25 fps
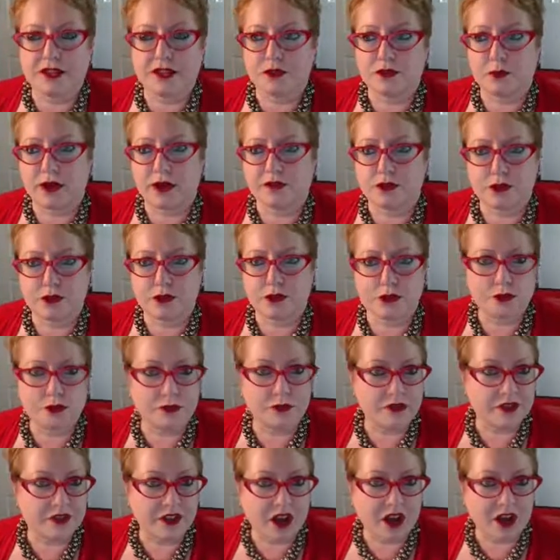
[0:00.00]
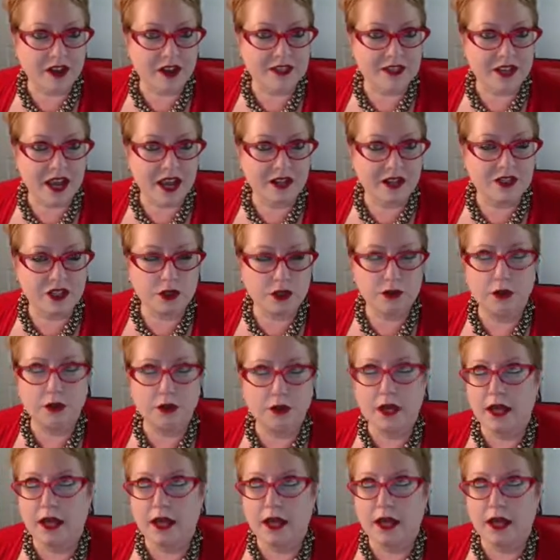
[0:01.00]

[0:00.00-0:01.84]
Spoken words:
the best way for students to contact you,